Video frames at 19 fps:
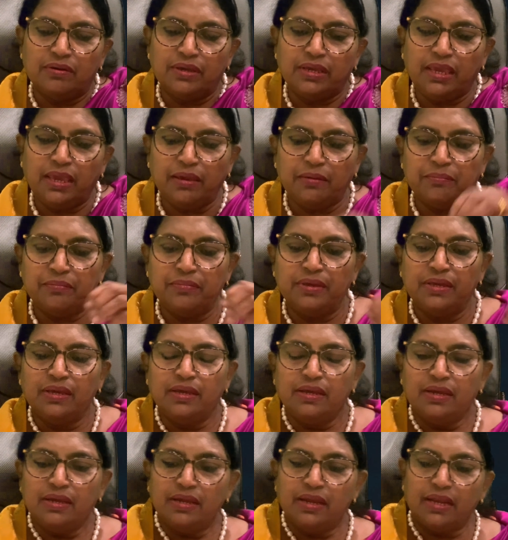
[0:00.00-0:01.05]
him
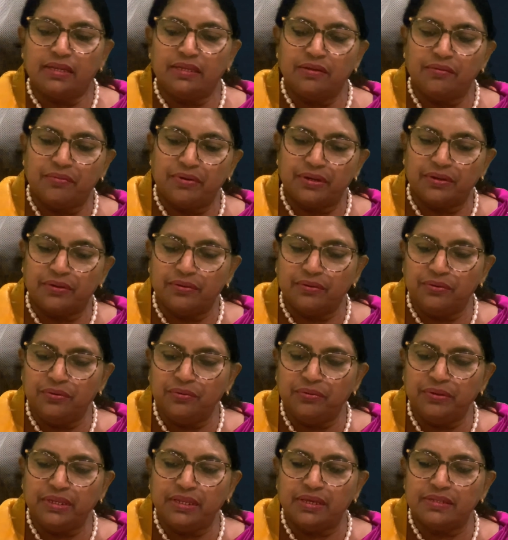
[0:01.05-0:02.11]
at your
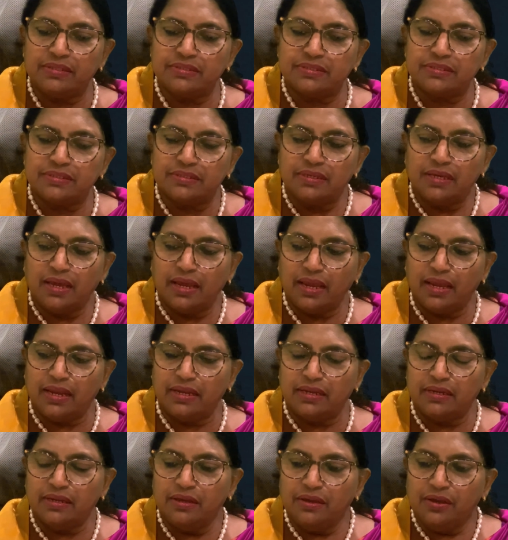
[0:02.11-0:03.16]
union's
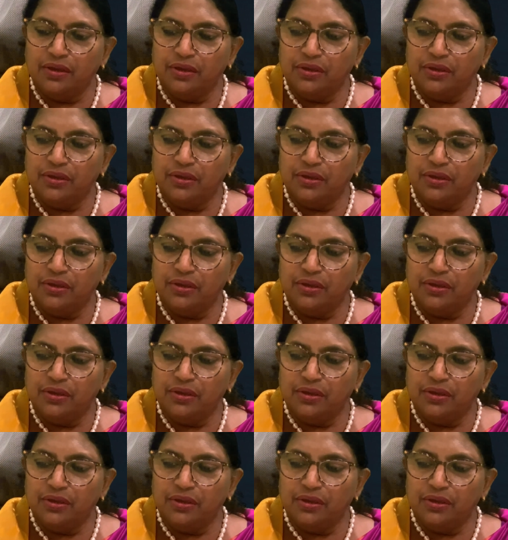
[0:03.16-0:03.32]
head,